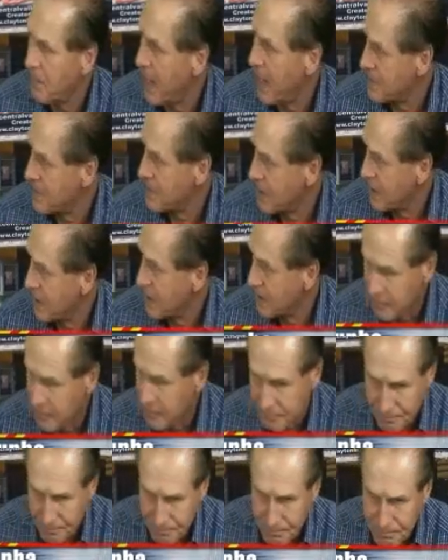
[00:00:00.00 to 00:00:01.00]
passing it,
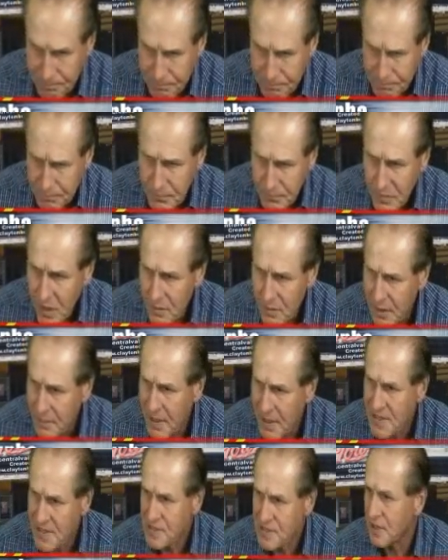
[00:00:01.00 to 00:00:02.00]

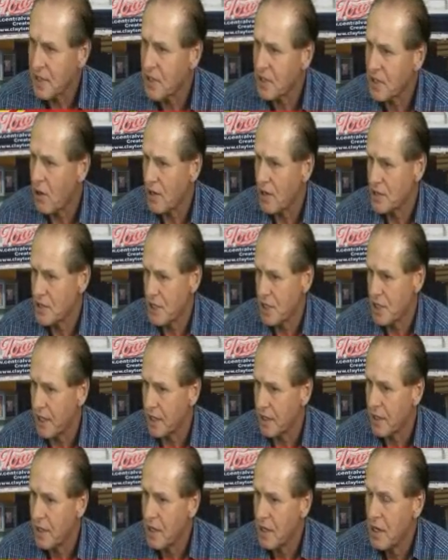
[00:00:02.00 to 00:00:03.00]
but basically card
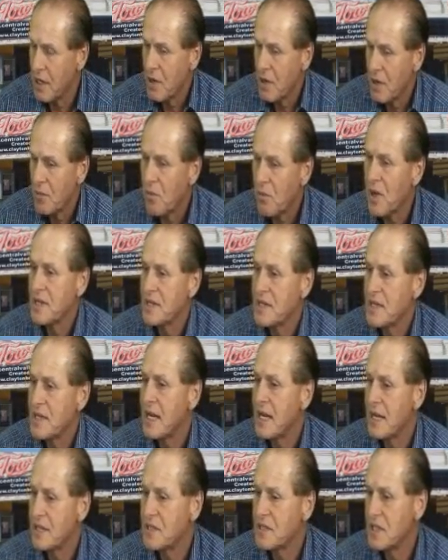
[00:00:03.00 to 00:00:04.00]
check, what it
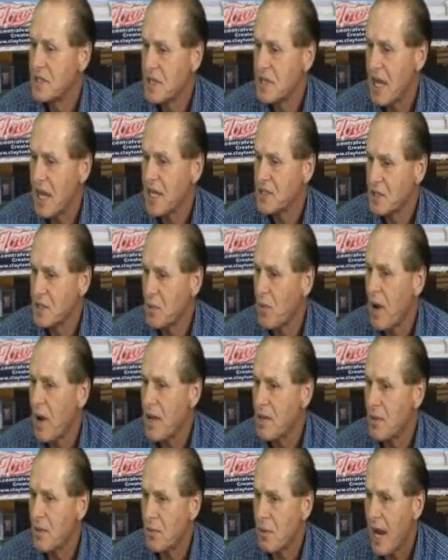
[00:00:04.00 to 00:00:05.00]
does, it takes
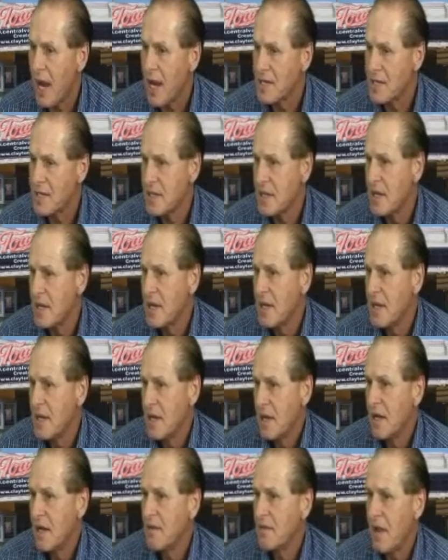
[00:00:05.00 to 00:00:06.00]
away the right
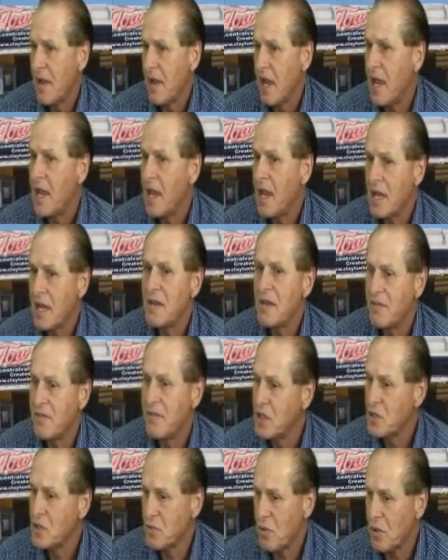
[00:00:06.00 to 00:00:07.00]
of a
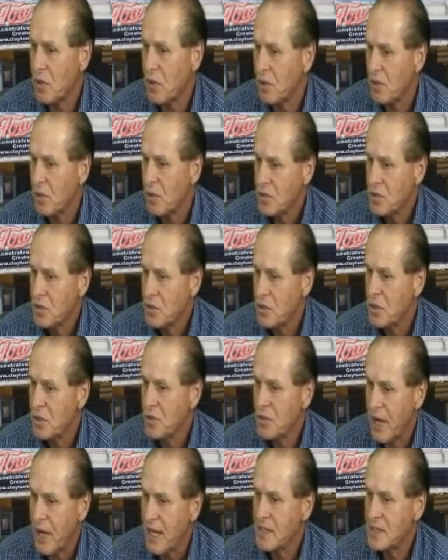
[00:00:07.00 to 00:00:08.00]
individual
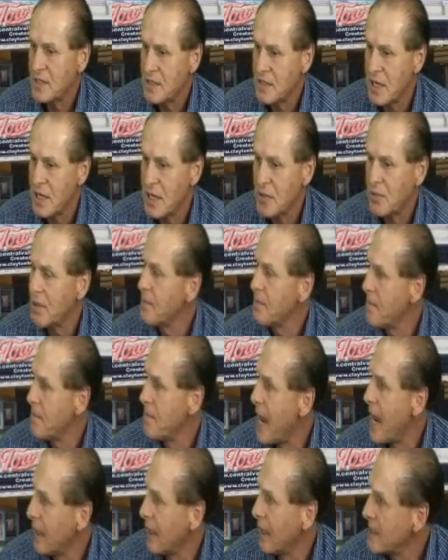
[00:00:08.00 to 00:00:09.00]
to a secret
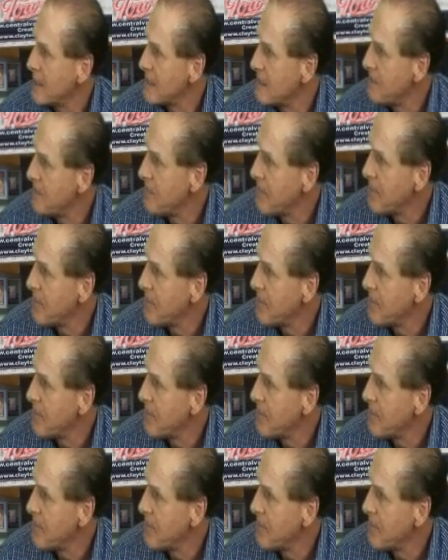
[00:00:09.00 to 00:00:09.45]
ballot.